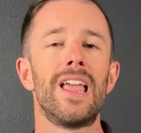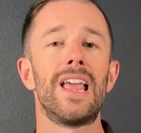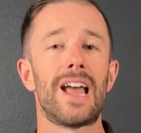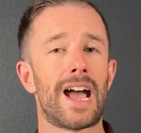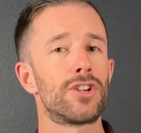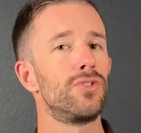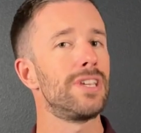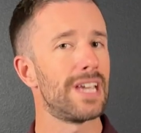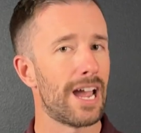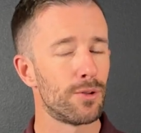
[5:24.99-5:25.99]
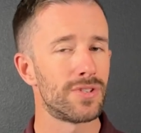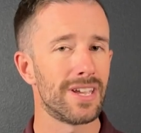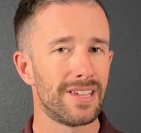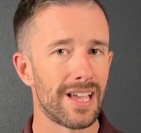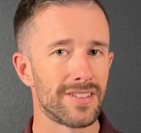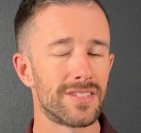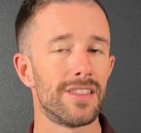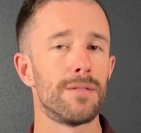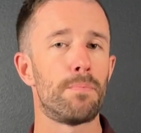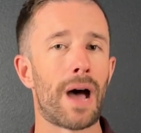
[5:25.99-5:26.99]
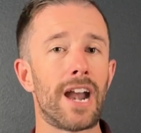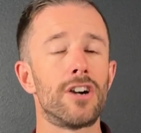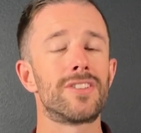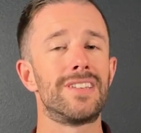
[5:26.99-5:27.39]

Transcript: it actually counts against the buyer's